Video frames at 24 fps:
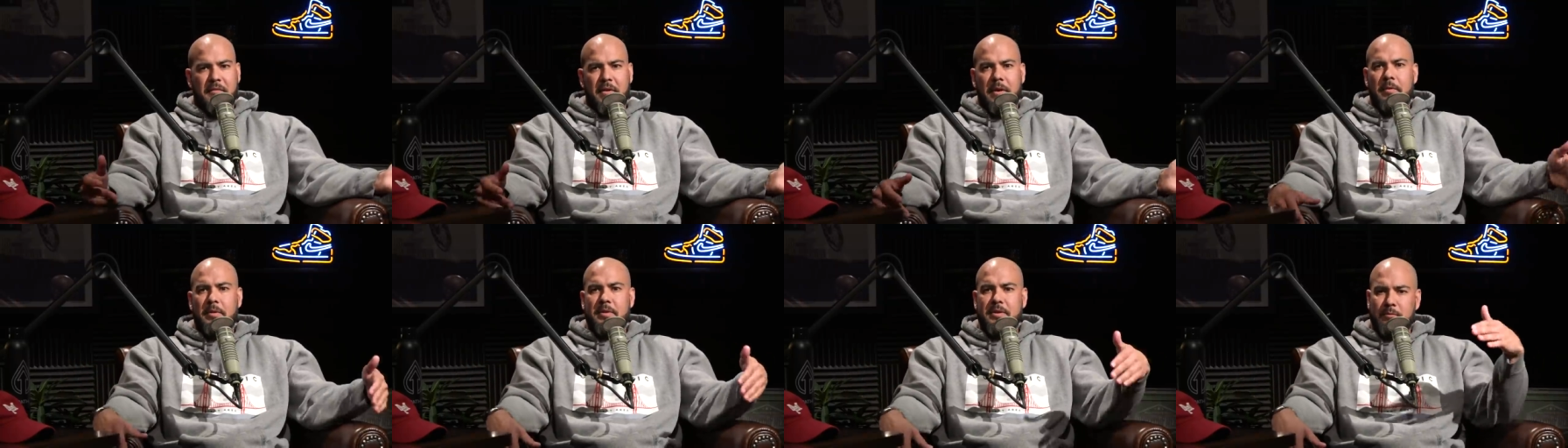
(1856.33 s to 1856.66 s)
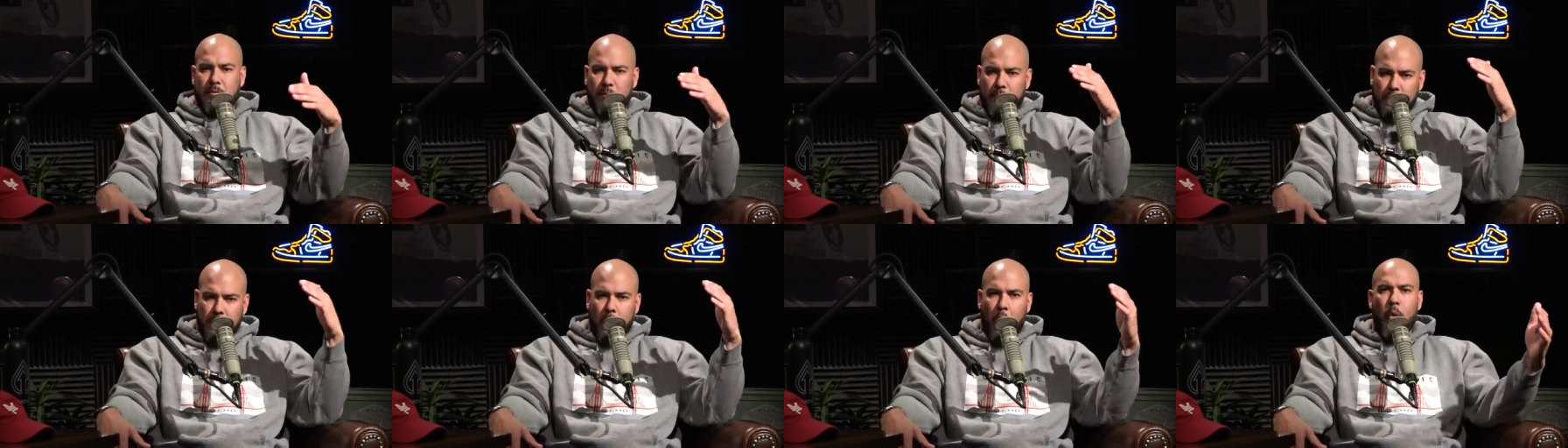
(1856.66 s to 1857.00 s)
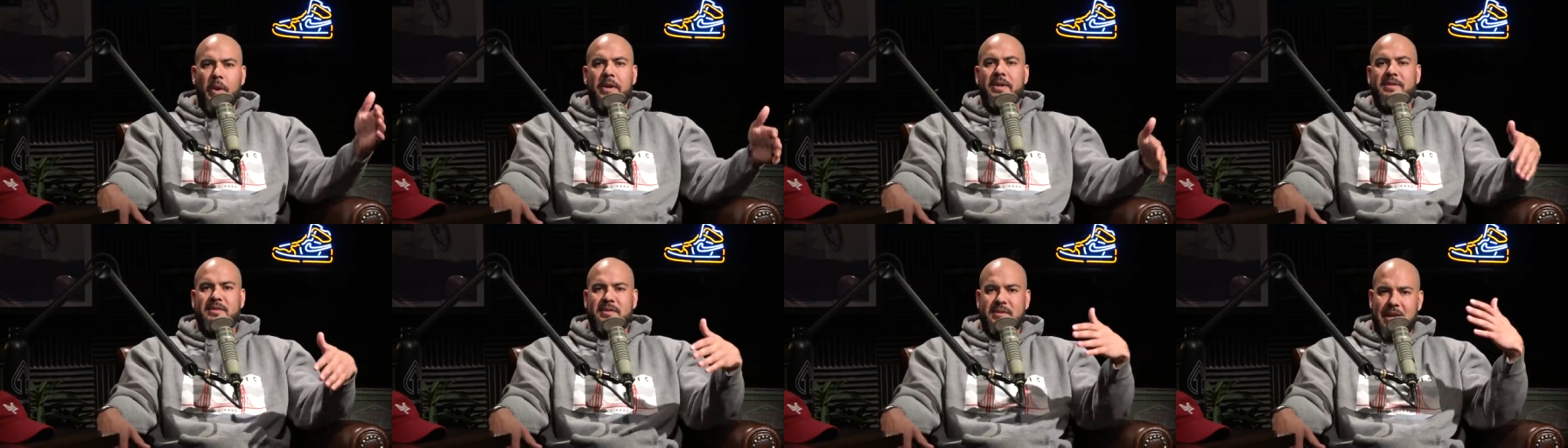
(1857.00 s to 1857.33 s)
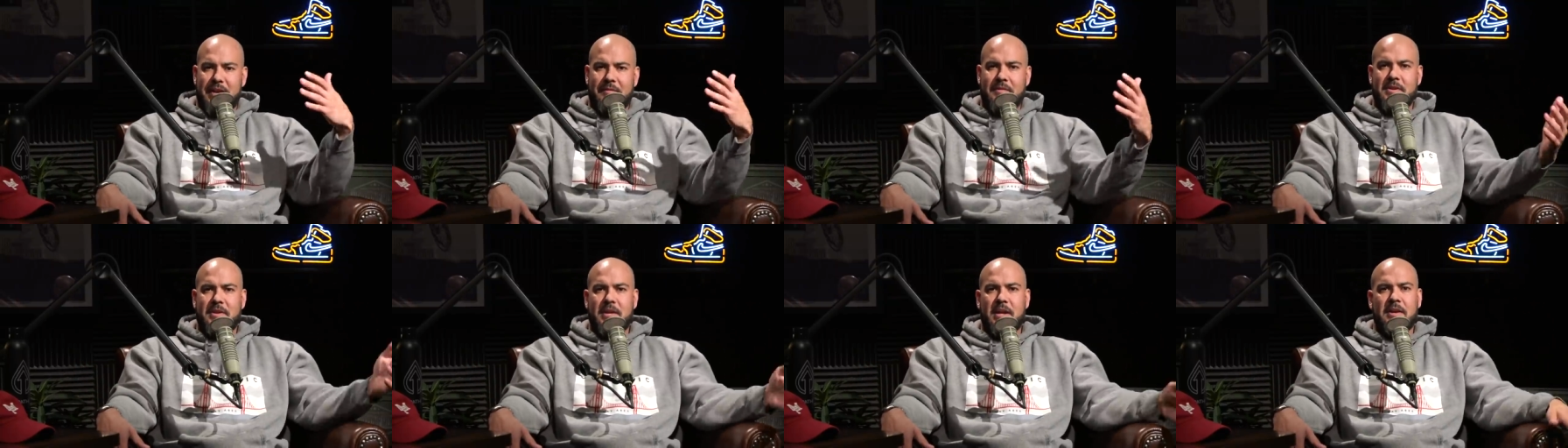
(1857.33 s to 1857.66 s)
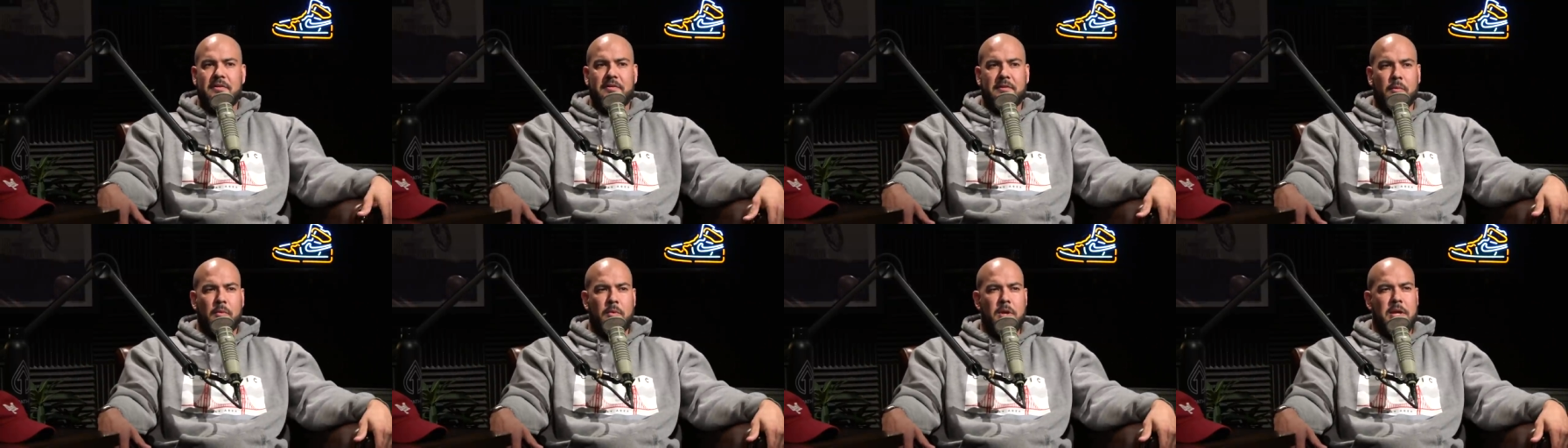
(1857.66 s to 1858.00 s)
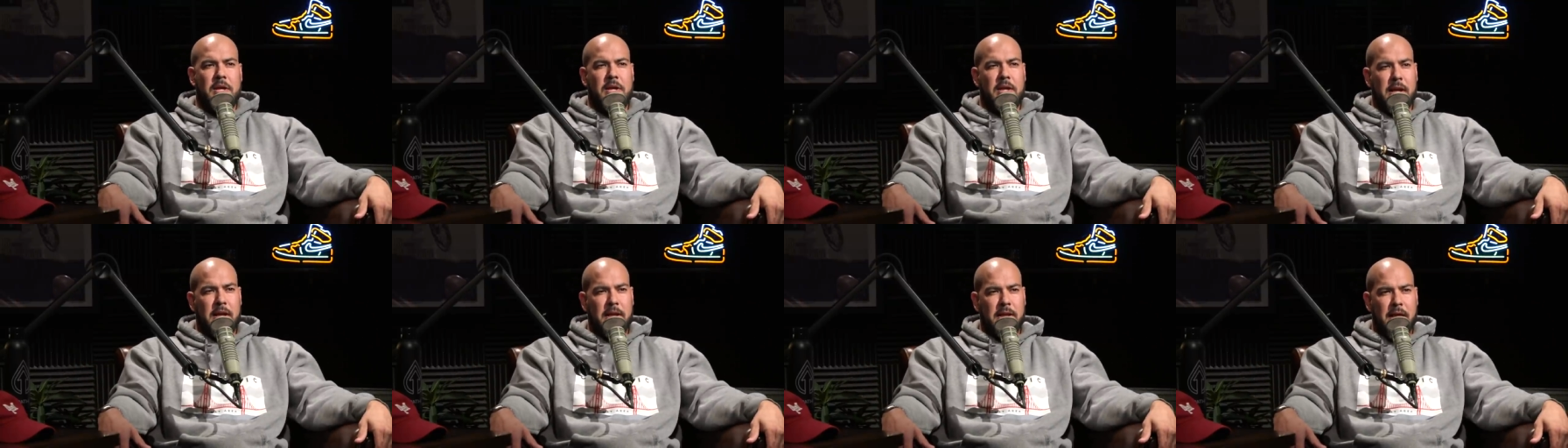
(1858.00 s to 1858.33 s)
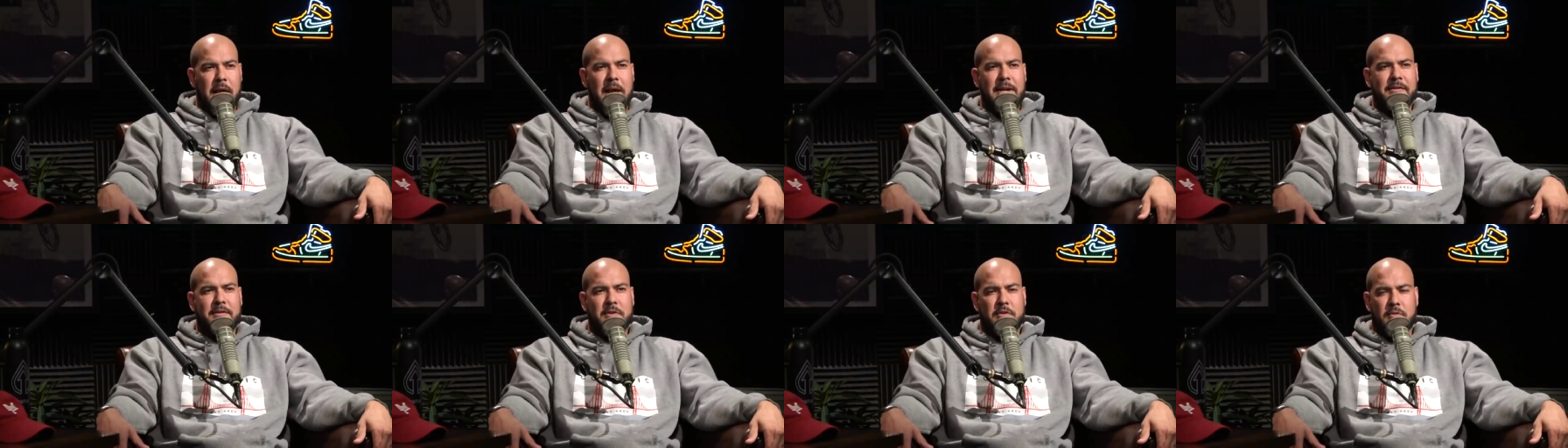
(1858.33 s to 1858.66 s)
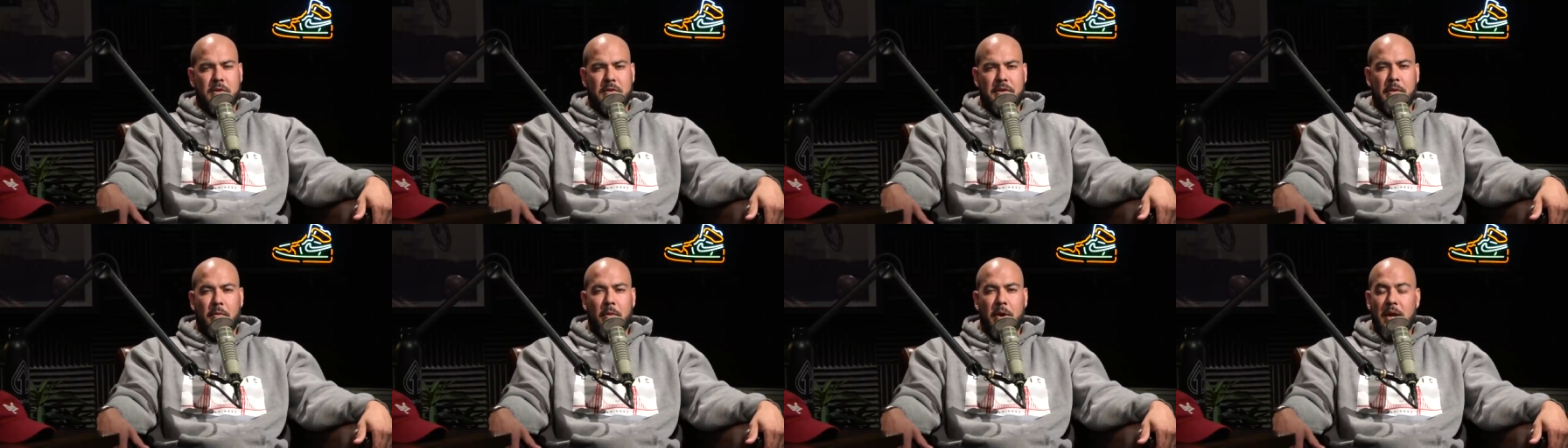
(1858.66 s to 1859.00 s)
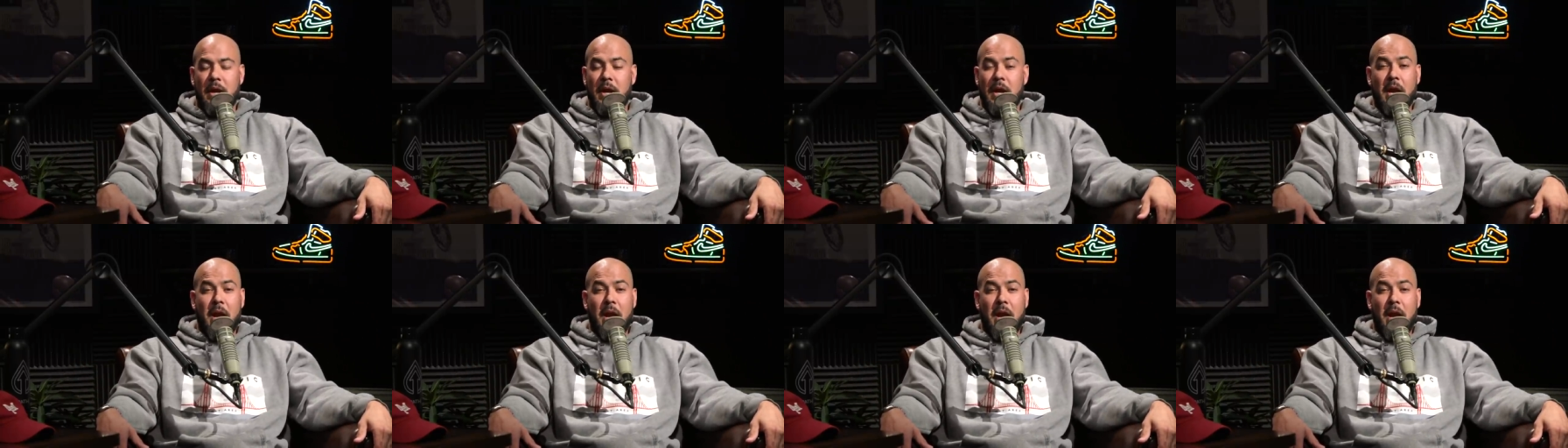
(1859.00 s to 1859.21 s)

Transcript: I was going 7 days a week and I like to train that way.